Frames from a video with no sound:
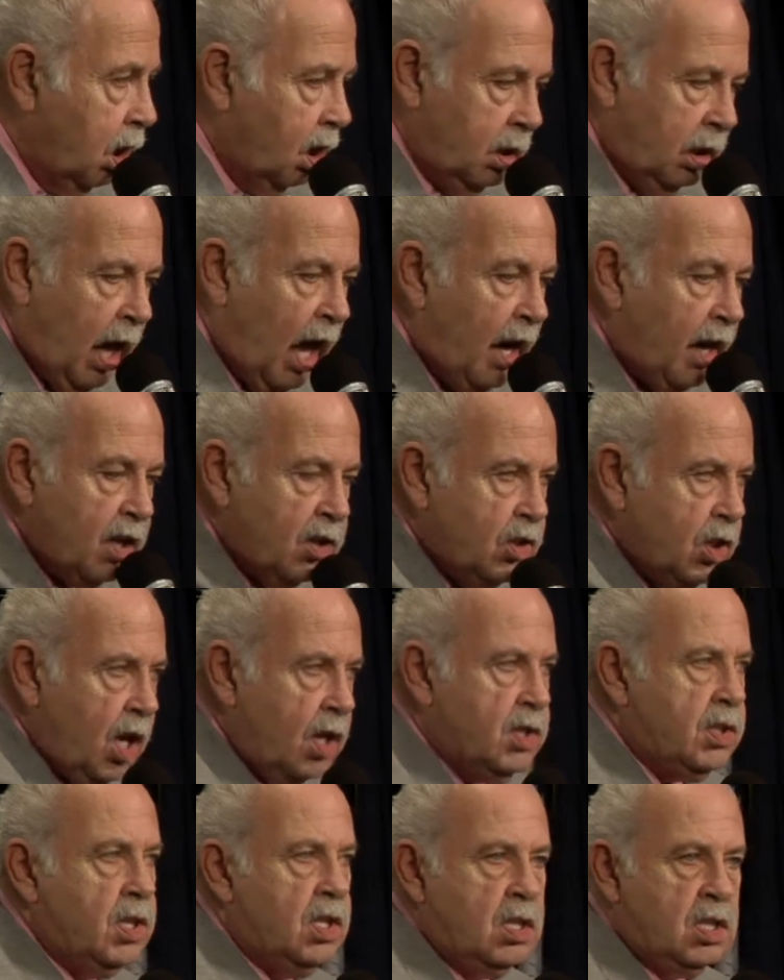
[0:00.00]
Not a
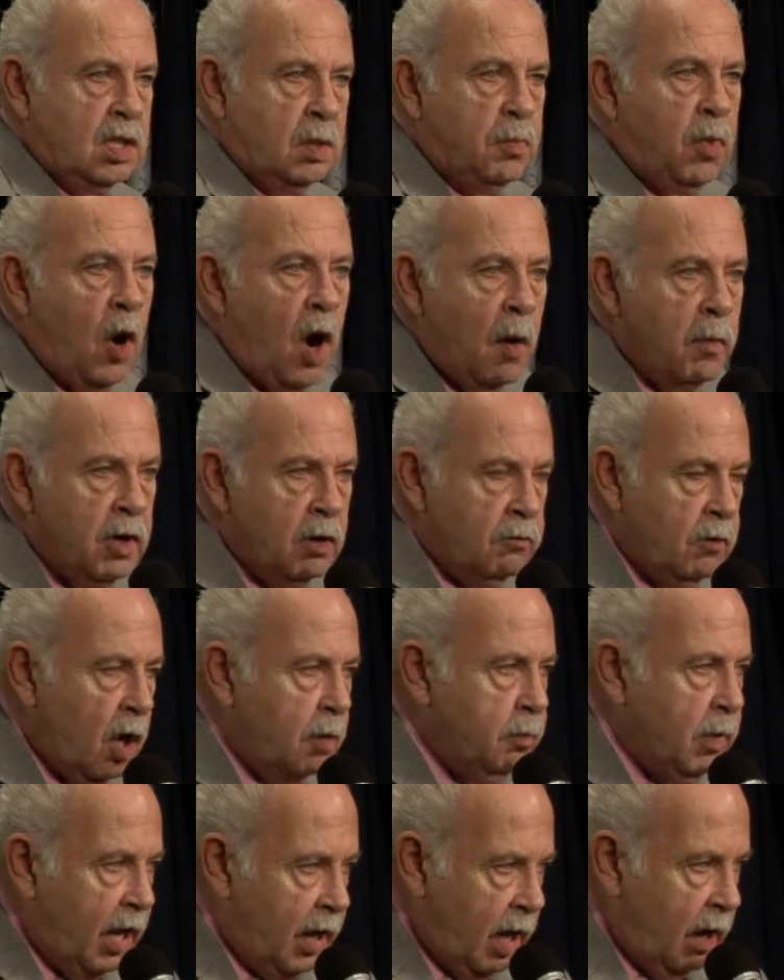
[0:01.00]
Justice Department run
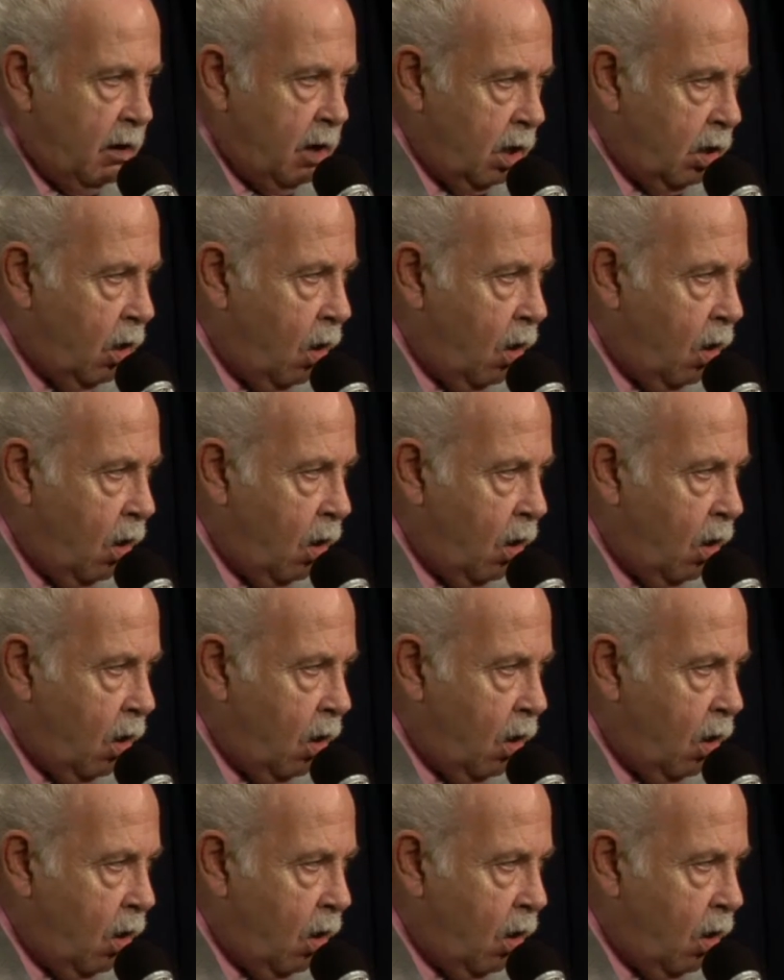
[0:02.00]
by Eric